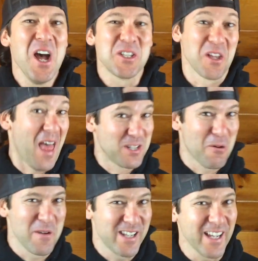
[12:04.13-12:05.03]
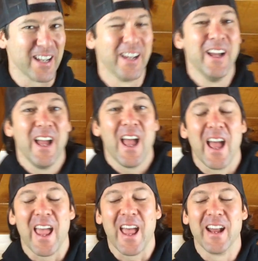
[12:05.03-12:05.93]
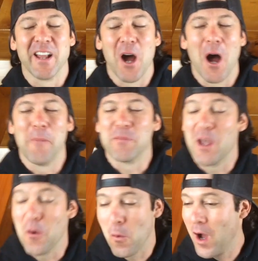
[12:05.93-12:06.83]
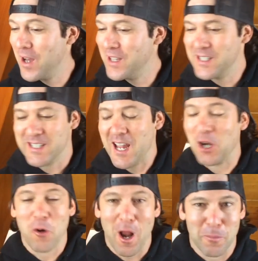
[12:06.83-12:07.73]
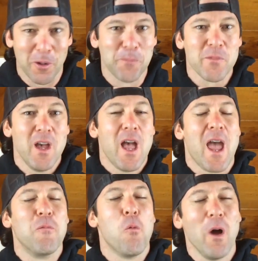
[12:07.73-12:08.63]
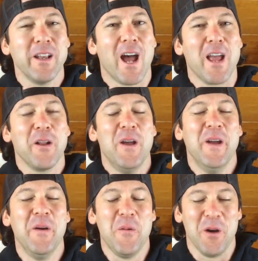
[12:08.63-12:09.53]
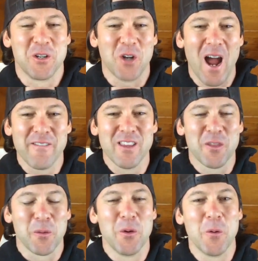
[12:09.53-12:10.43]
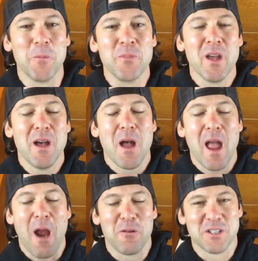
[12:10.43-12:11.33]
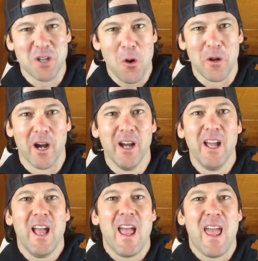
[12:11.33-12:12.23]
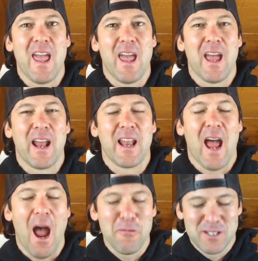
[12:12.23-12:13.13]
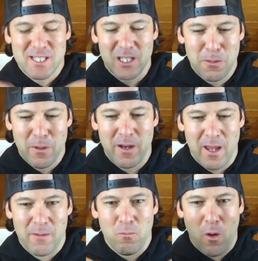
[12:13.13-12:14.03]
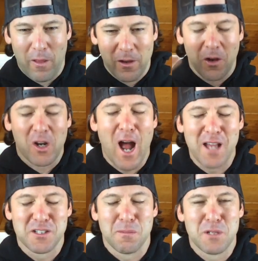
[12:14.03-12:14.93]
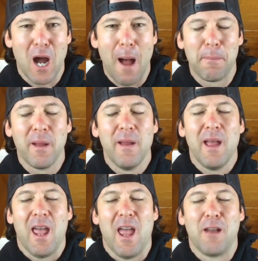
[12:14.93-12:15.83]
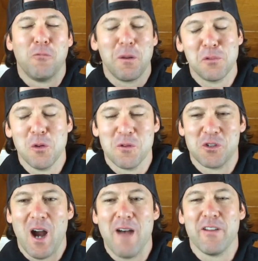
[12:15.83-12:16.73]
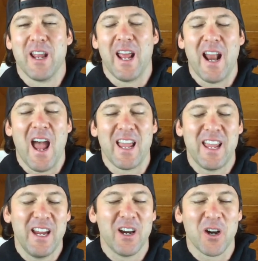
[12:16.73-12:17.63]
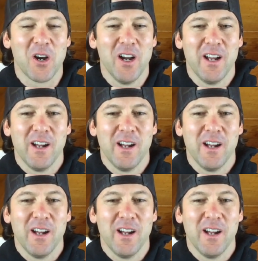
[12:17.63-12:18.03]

So that's what we did. And it was incredible. And one night we were driving through Arizona, and I was sleeping in one of the little cots up top, and Ringbloom was driving, and I hear